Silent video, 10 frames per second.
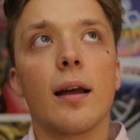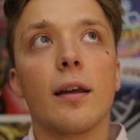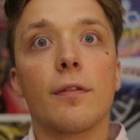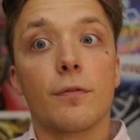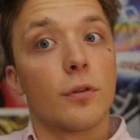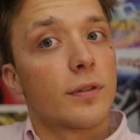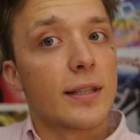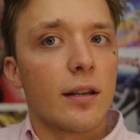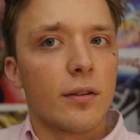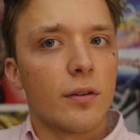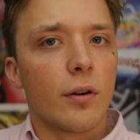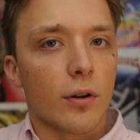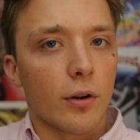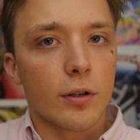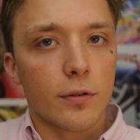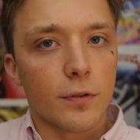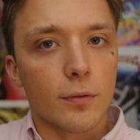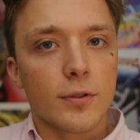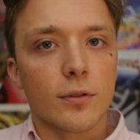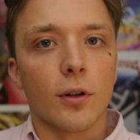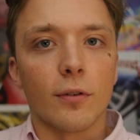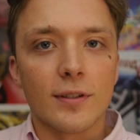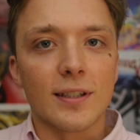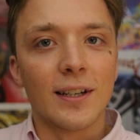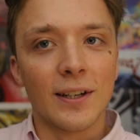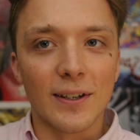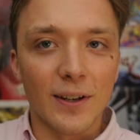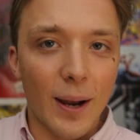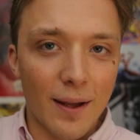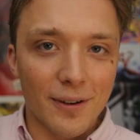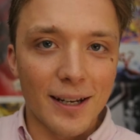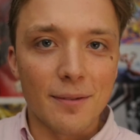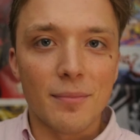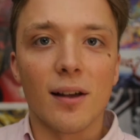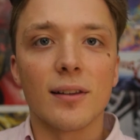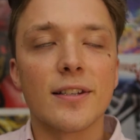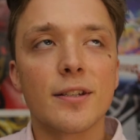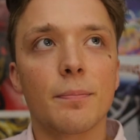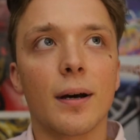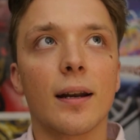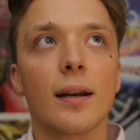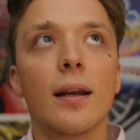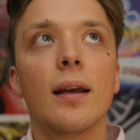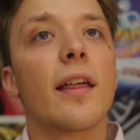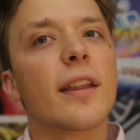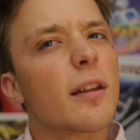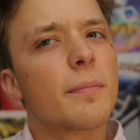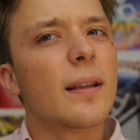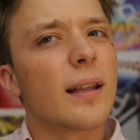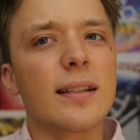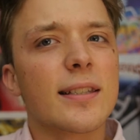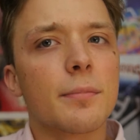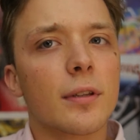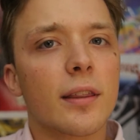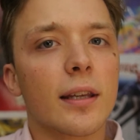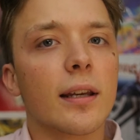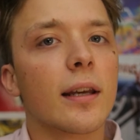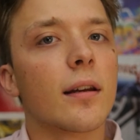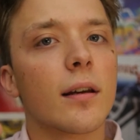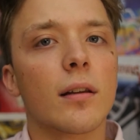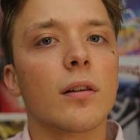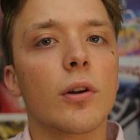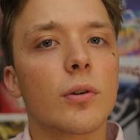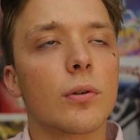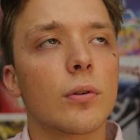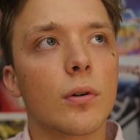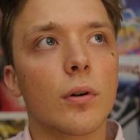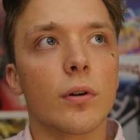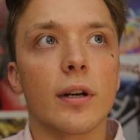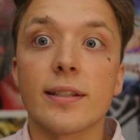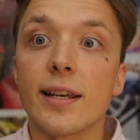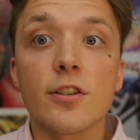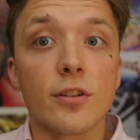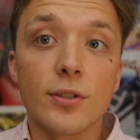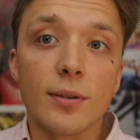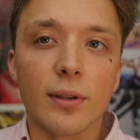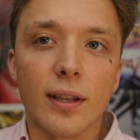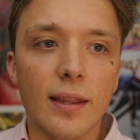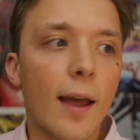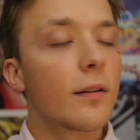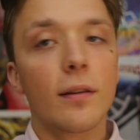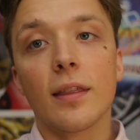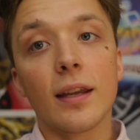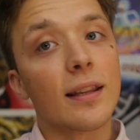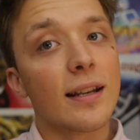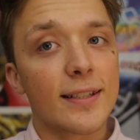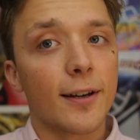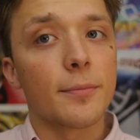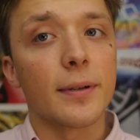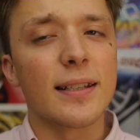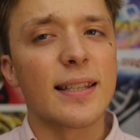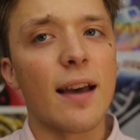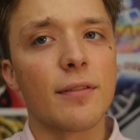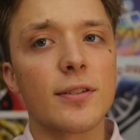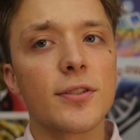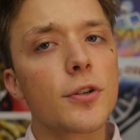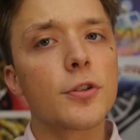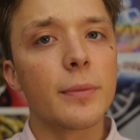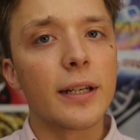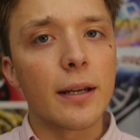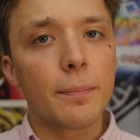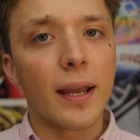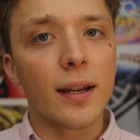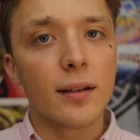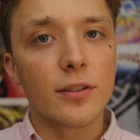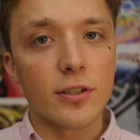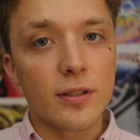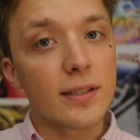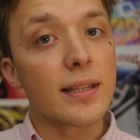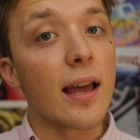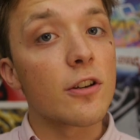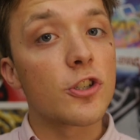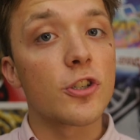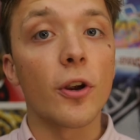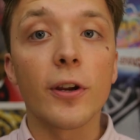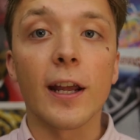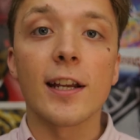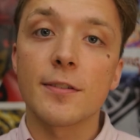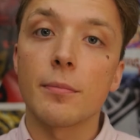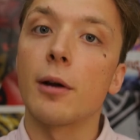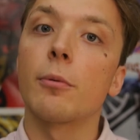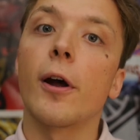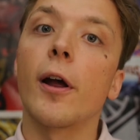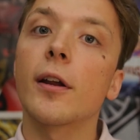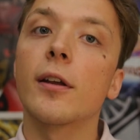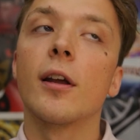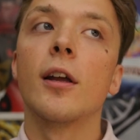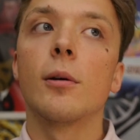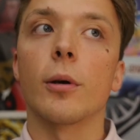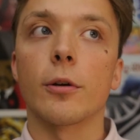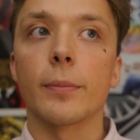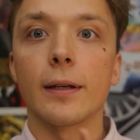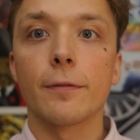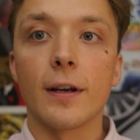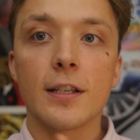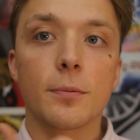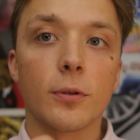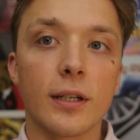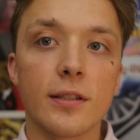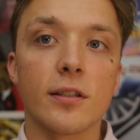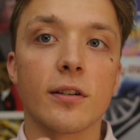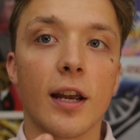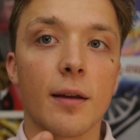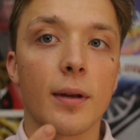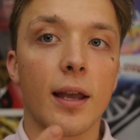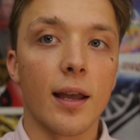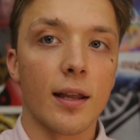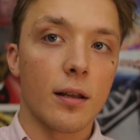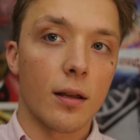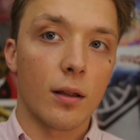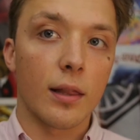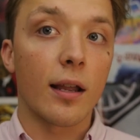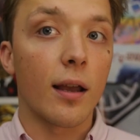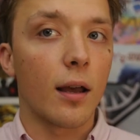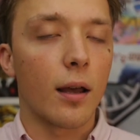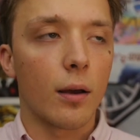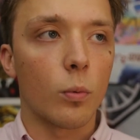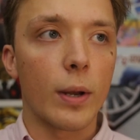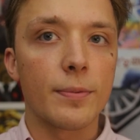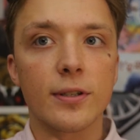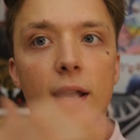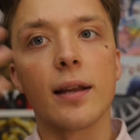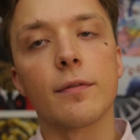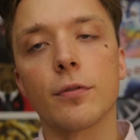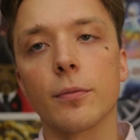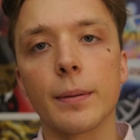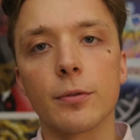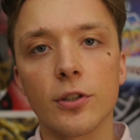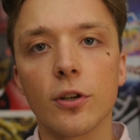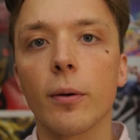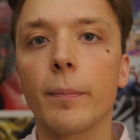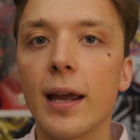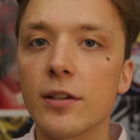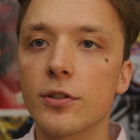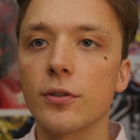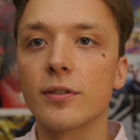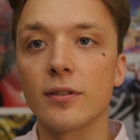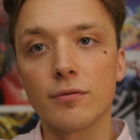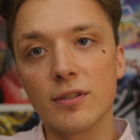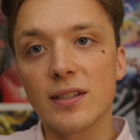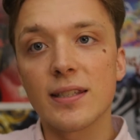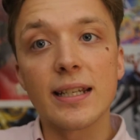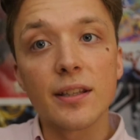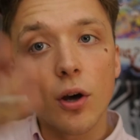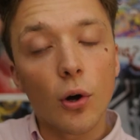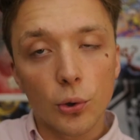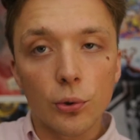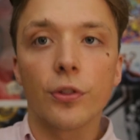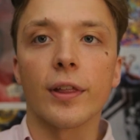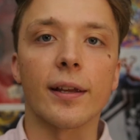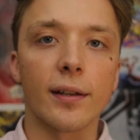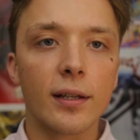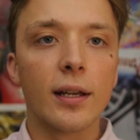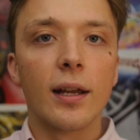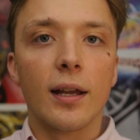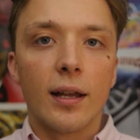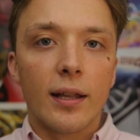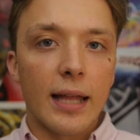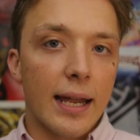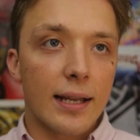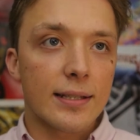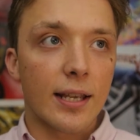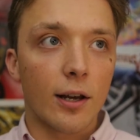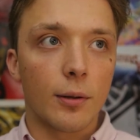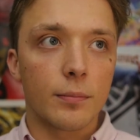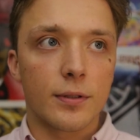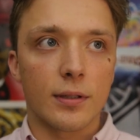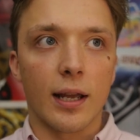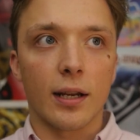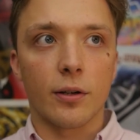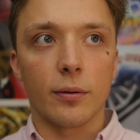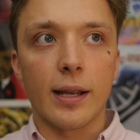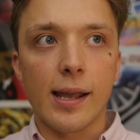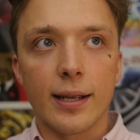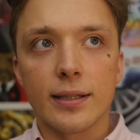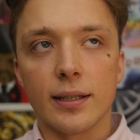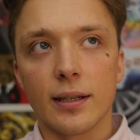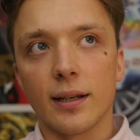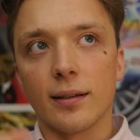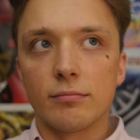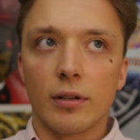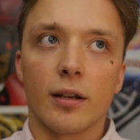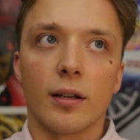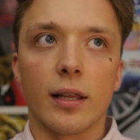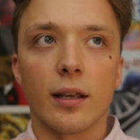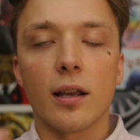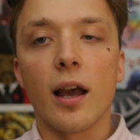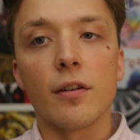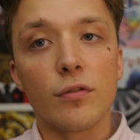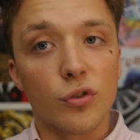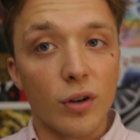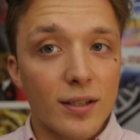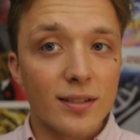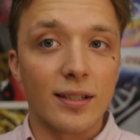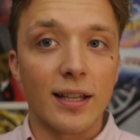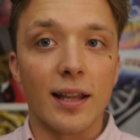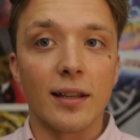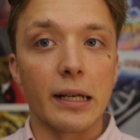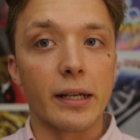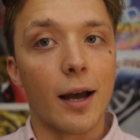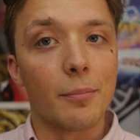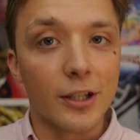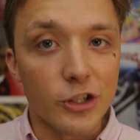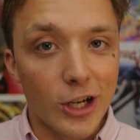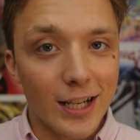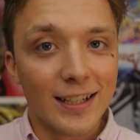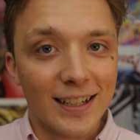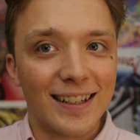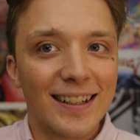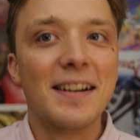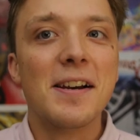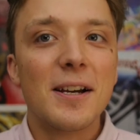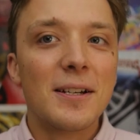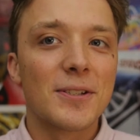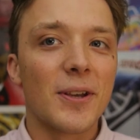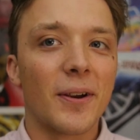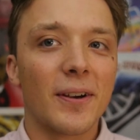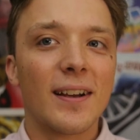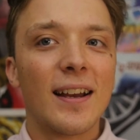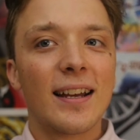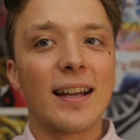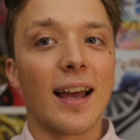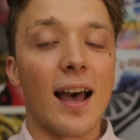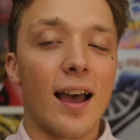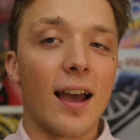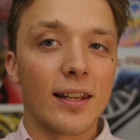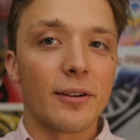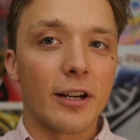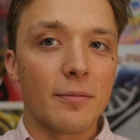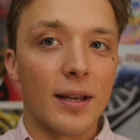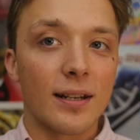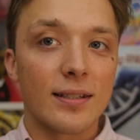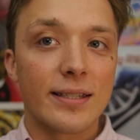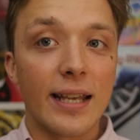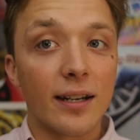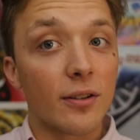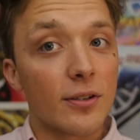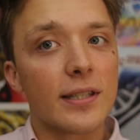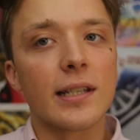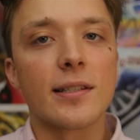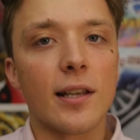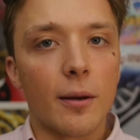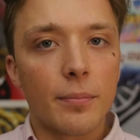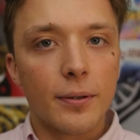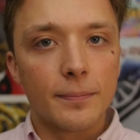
if say you're not going to film school, obviously you don't have an email list, but I think that'd be like a similar thing in a local organization or something like that. The thing that has helped me is having social media pages that showcase my work, whether it be Facebook, Instagram, and like a website for people to go back to just see the whole thing. That has helped like create a kind of trust that like I'm legit. So yeah, I highly recommend setting those things up